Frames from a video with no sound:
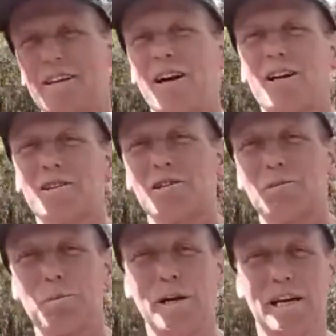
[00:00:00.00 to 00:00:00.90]
garden
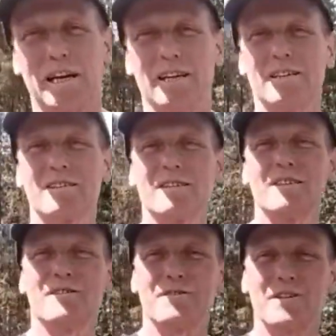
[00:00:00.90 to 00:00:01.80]
sprinklers and
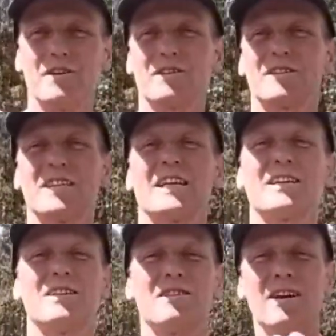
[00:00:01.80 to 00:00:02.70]
you've got a stick
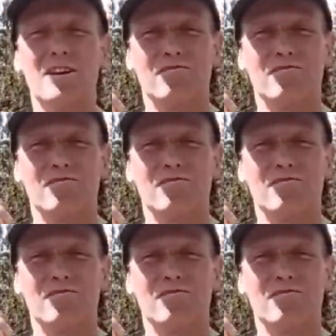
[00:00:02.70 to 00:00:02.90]
and you